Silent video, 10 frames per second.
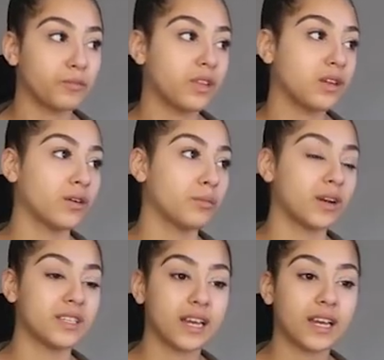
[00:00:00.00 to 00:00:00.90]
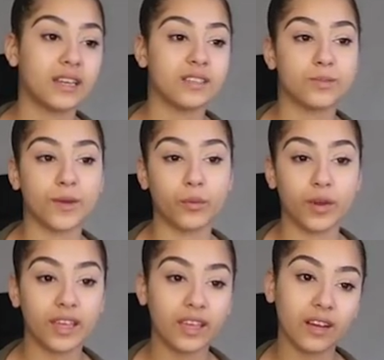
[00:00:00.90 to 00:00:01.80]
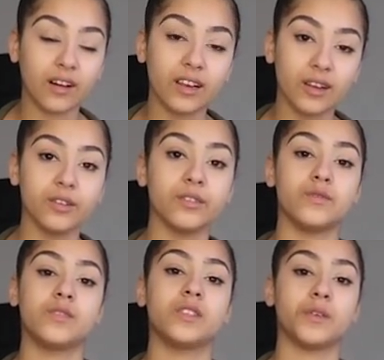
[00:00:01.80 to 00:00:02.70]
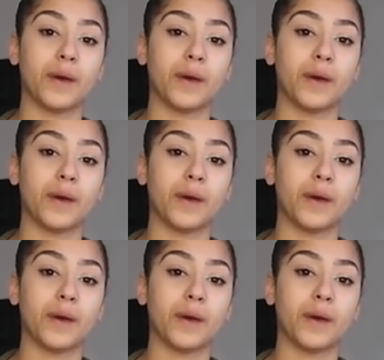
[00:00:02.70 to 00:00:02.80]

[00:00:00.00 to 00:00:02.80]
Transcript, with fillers: you know my days my week I lose to